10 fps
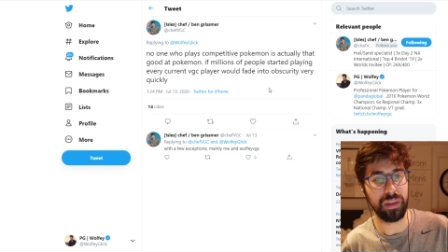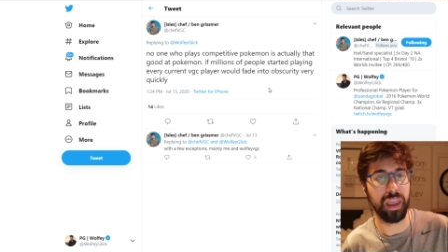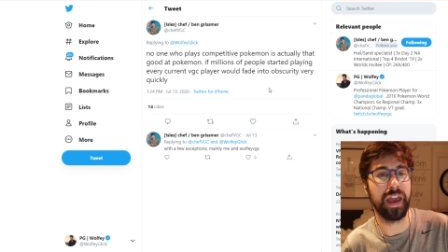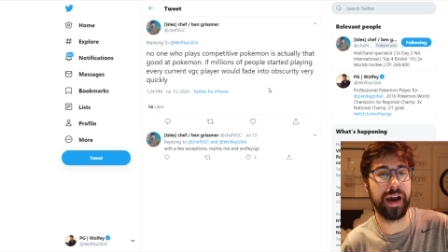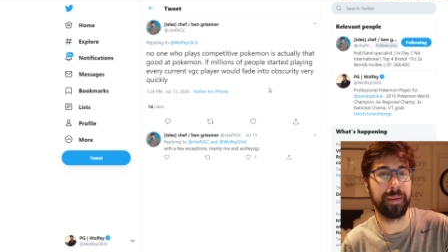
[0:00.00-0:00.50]

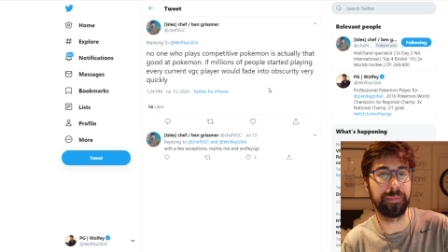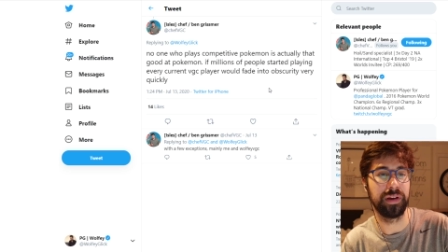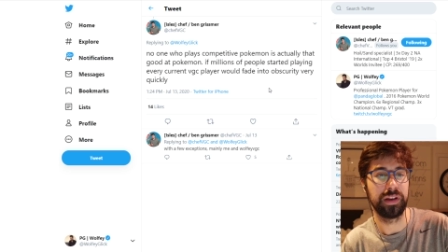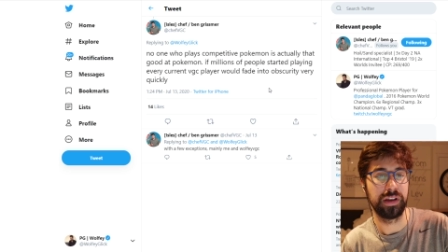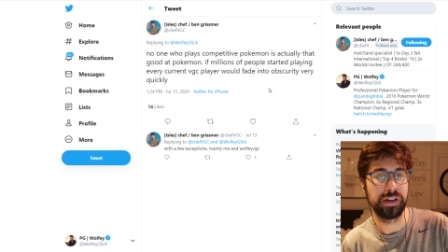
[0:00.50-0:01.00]
Um,
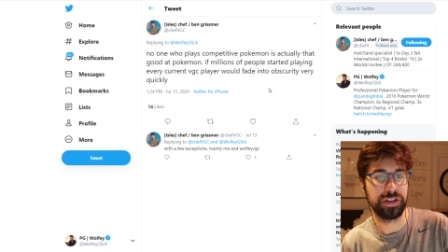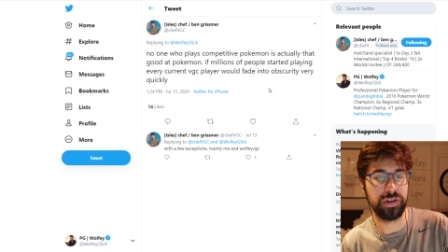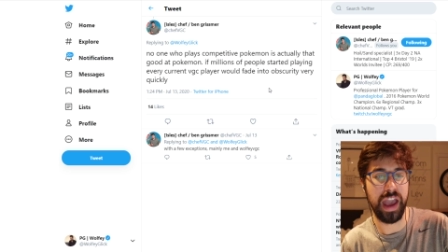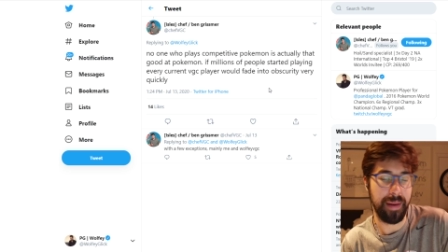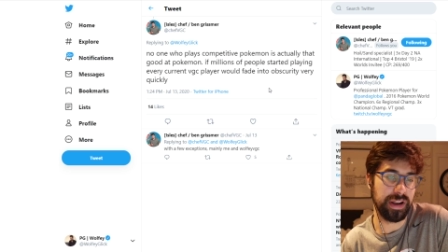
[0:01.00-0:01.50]
so,
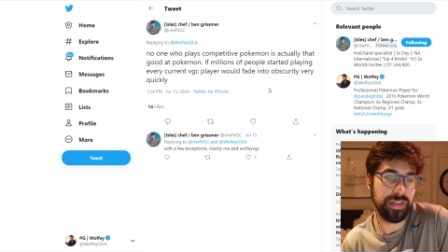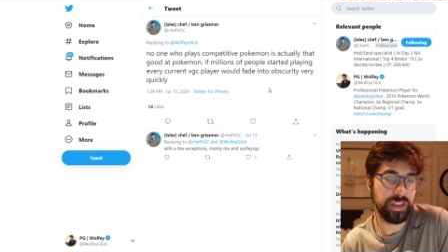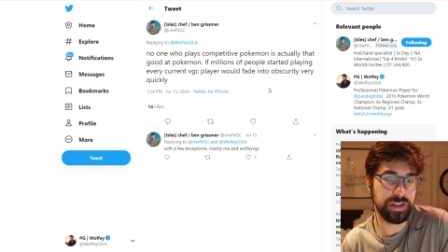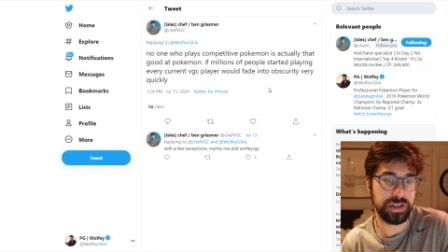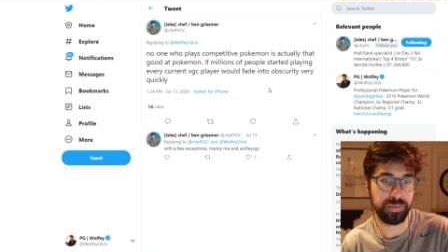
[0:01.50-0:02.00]
yeah, I mean, I think
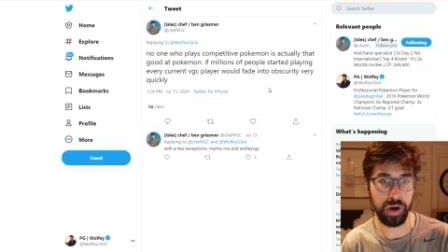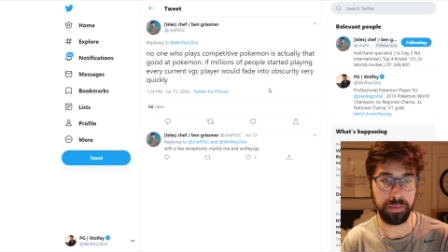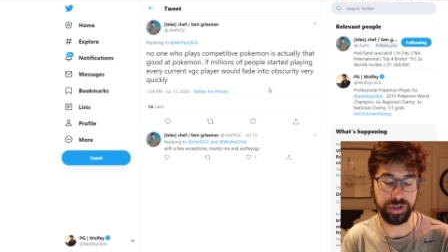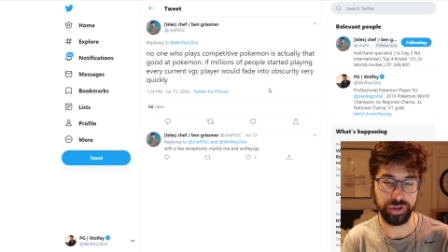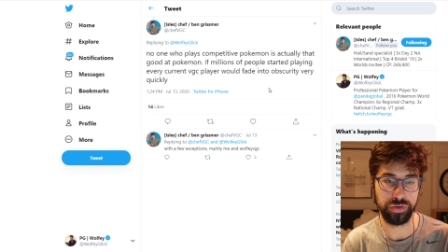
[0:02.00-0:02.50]
this is
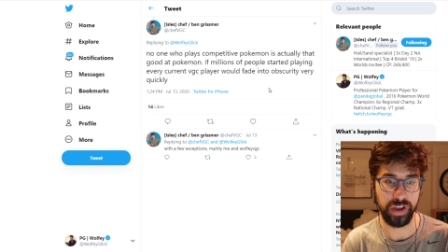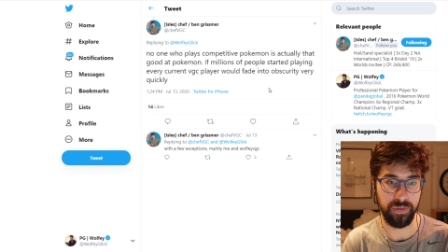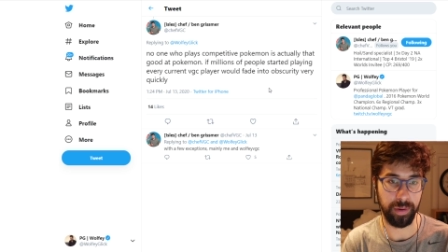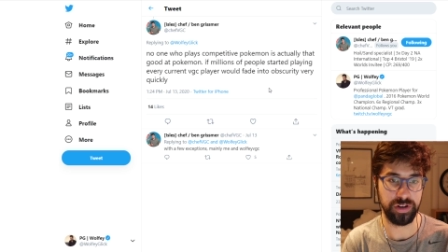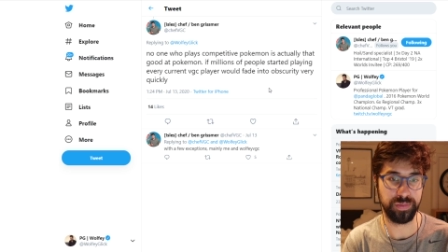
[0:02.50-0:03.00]
probably true. Like, if a
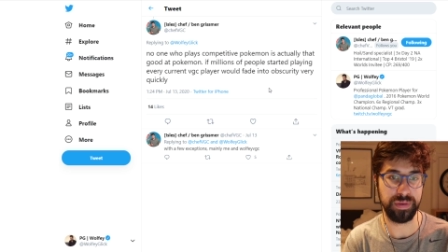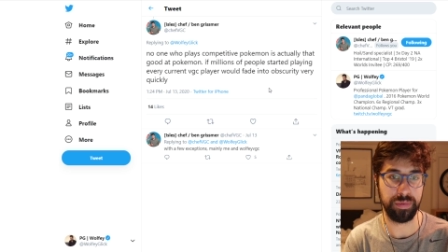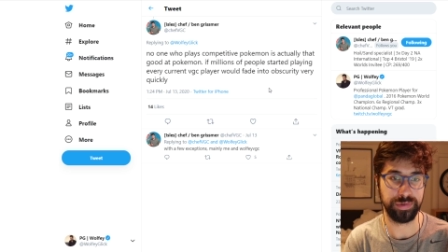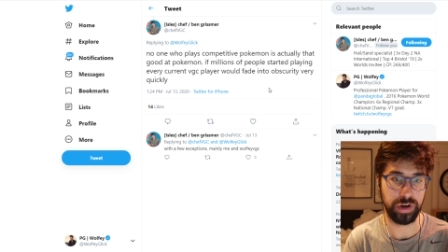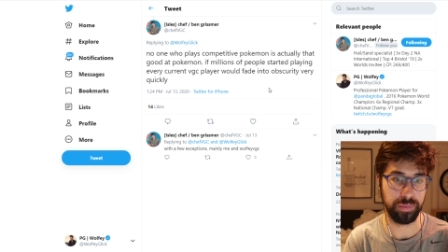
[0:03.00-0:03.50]
bunch of people
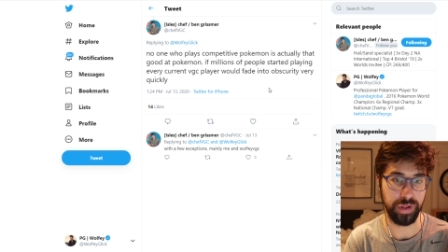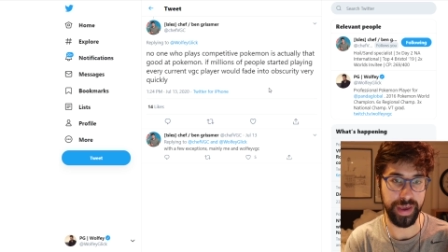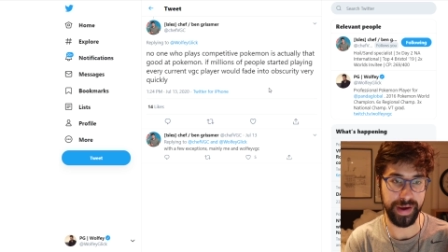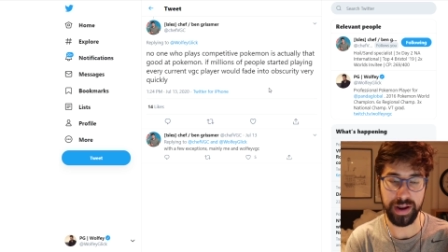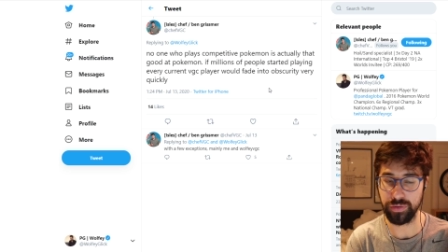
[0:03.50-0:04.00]
started
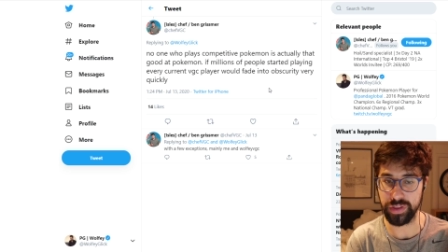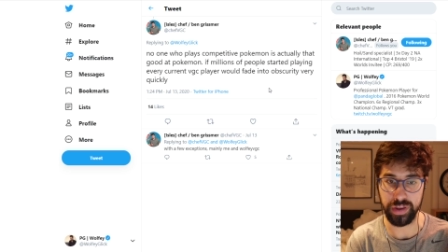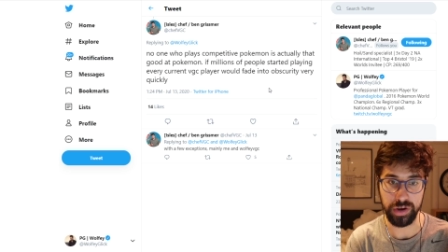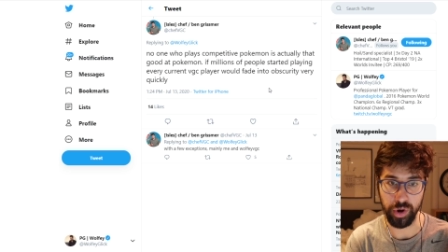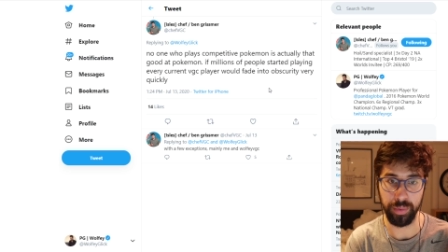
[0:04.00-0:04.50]
playing, I don't think
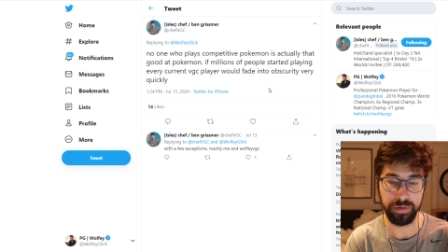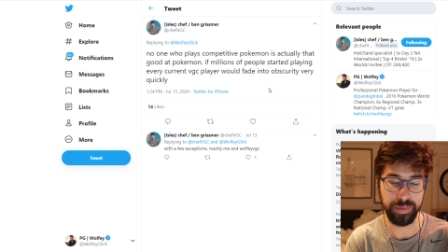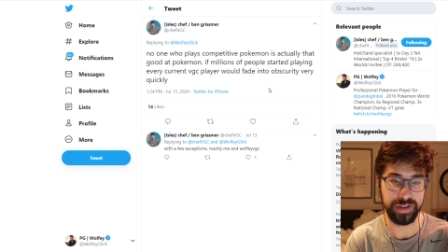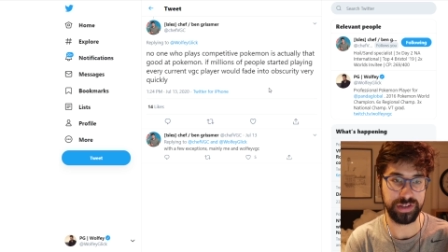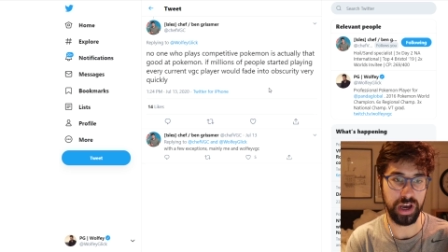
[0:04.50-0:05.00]
that nobody would
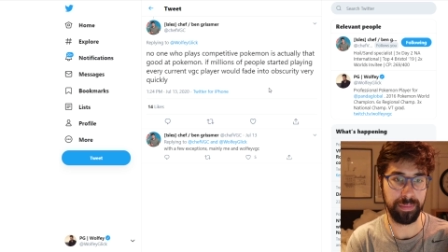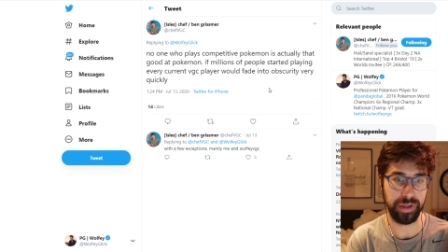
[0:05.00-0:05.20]
be at the top.